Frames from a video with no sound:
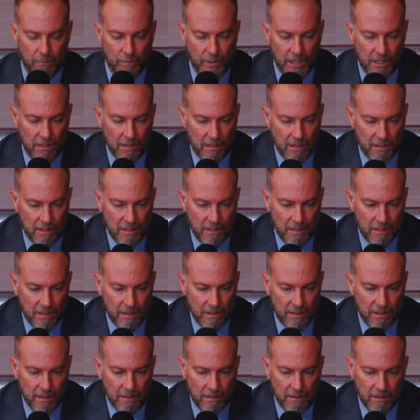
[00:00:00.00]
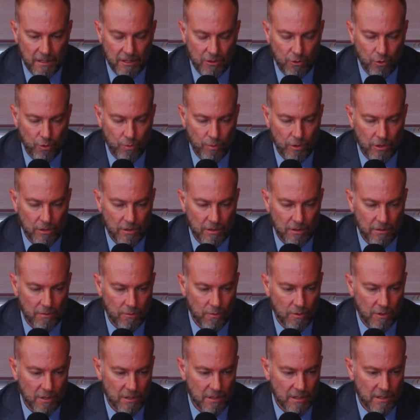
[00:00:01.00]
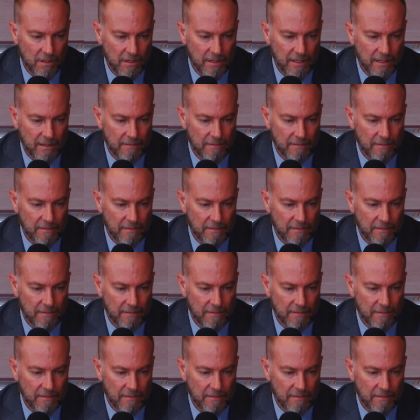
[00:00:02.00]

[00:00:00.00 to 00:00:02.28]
because the tumor was in